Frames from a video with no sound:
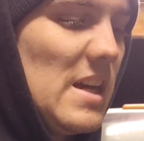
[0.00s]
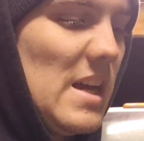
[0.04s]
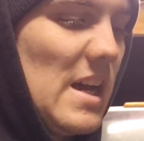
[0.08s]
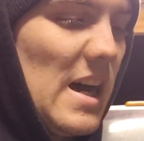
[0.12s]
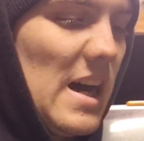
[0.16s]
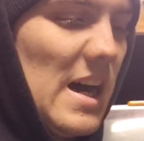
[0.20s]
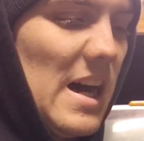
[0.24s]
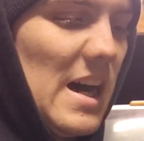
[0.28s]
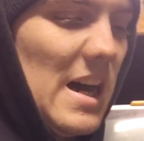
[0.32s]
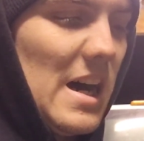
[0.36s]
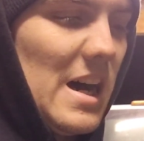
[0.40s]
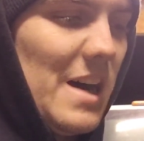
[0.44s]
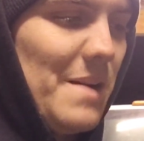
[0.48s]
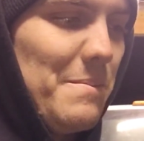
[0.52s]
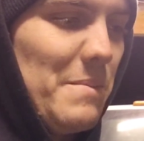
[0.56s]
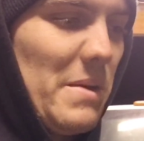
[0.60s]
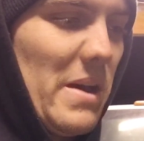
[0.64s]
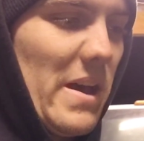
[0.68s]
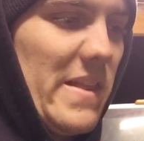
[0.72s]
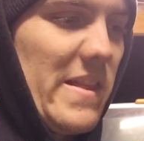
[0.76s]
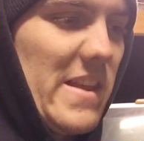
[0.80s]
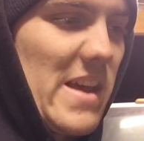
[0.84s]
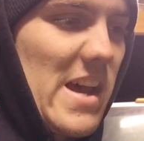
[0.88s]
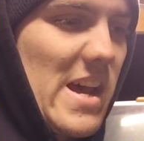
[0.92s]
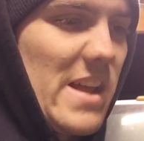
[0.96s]

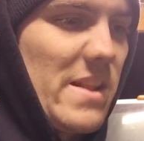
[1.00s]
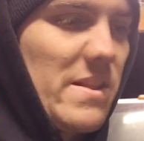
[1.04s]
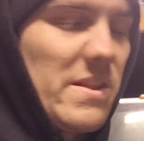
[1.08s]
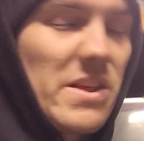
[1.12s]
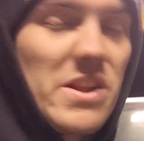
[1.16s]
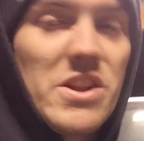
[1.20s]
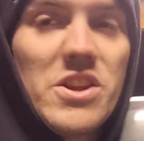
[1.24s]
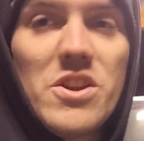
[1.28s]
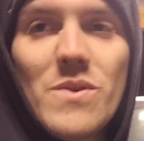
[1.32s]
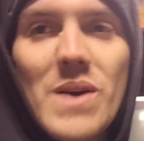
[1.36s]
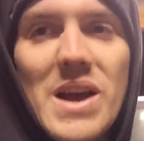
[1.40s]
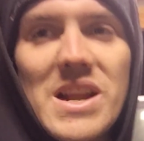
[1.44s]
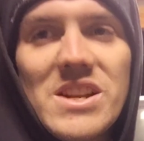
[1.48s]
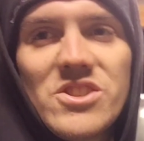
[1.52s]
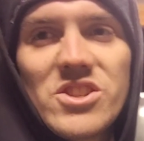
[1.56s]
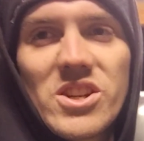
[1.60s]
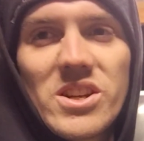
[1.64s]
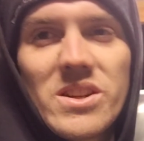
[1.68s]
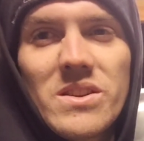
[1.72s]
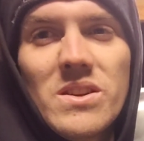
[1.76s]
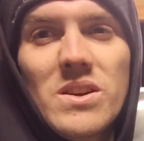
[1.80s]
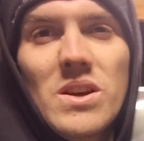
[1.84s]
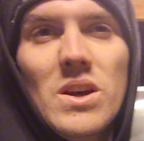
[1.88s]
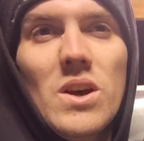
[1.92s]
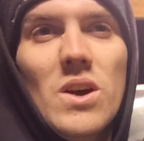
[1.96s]
And then the new
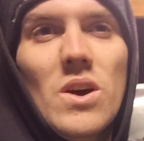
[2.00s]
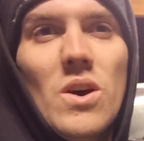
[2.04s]
engine,